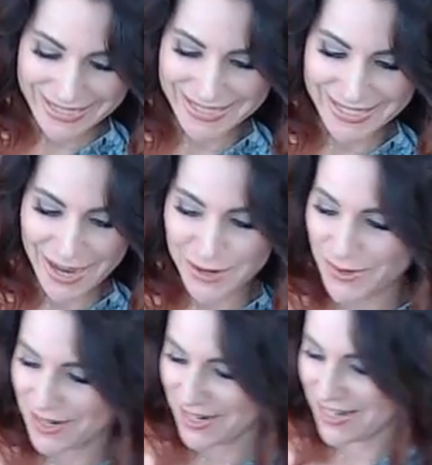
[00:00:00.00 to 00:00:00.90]

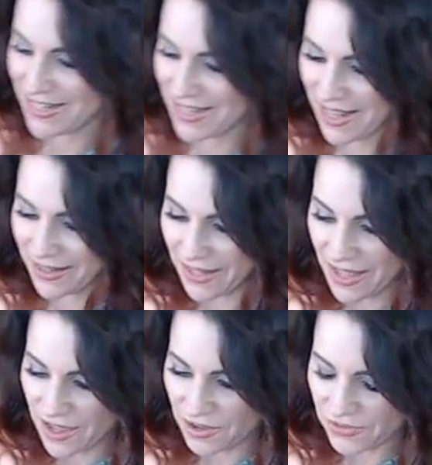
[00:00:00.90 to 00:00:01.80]
So I
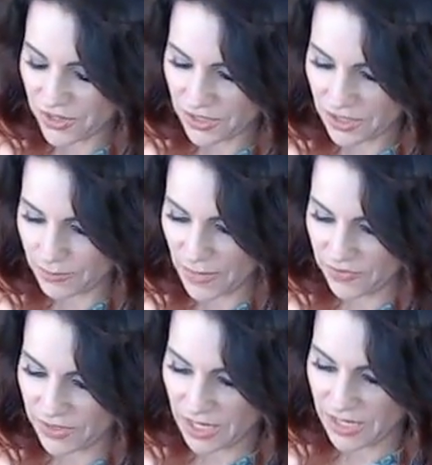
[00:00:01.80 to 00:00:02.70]
love a good muffin